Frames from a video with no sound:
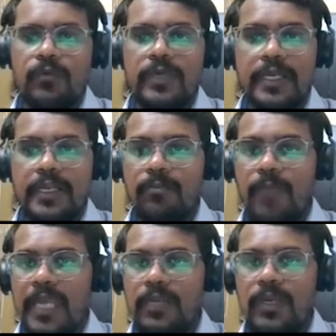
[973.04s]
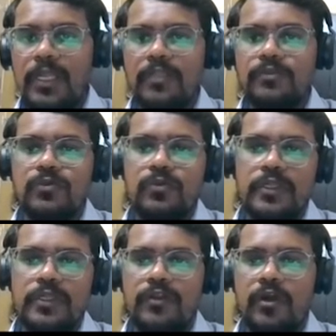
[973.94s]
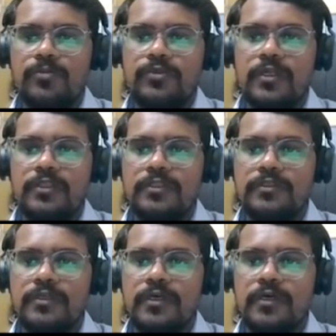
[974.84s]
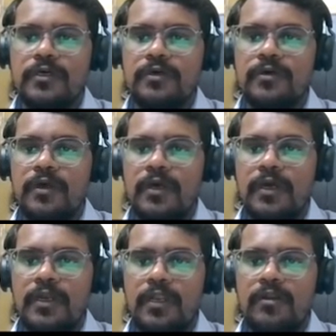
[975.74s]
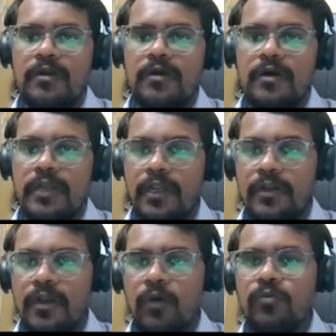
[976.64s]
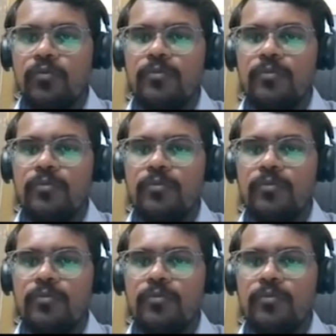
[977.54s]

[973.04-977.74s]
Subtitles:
we can run manually also. There is an option on this run now.